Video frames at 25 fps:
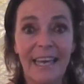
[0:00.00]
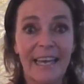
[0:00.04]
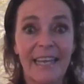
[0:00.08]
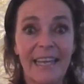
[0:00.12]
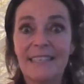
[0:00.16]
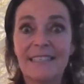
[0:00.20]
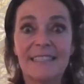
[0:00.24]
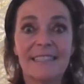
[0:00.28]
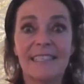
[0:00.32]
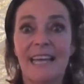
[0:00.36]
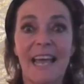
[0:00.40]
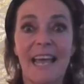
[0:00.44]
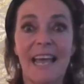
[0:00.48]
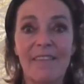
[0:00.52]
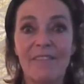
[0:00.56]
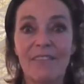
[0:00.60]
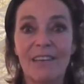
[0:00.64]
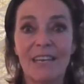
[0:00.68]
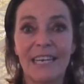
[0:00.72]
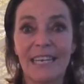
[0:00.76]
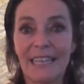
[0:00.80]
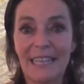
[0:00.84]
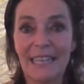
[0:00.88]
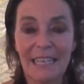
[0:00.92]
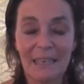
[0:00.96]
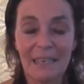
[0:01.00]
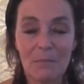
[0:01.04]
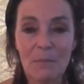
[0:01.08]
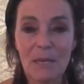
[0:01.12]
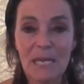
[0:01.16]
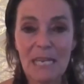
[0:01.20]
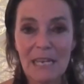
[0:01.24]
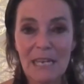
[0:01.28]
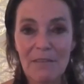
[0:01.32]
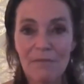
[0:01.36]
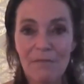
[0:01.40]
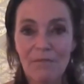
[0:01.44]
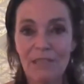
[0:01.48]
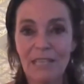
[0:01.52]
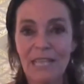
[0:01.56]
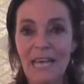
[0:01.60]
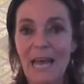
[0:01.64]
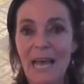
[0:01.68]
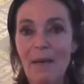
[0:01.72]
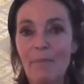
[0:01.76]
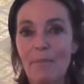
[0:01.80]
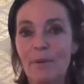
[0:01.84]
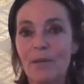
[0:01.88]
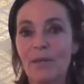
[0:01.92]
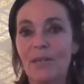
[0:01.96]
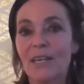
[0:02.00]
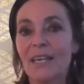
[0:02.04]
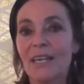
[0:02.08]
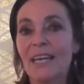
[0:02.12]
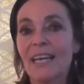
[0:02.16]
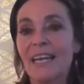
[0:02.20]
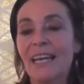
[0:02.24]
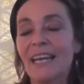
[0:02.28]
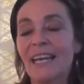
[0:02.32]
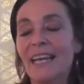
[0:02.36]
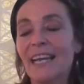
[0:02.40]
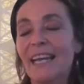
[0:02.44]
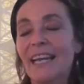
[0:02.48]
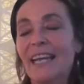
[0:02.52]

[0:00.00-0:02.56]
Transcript: and have anything meaningful happen.